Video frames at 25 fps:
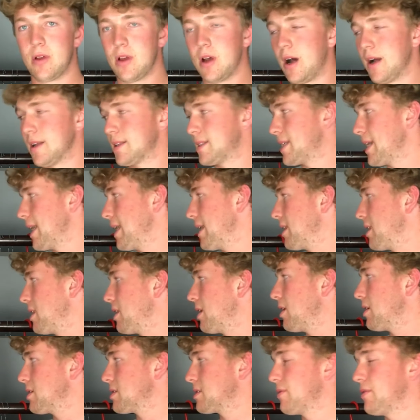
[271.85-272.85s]
I'd say the
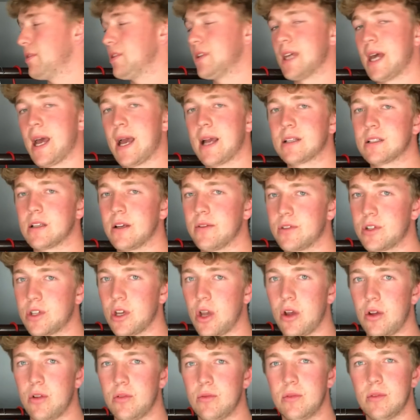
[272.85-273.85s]
last few tags I've
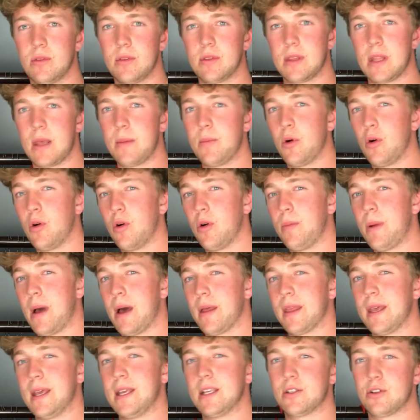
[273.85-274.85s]
shown, they're more about
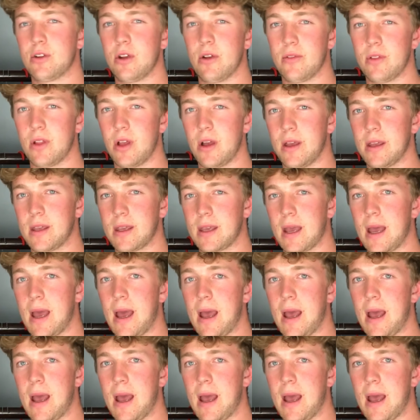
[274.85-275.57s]
the history of Nike,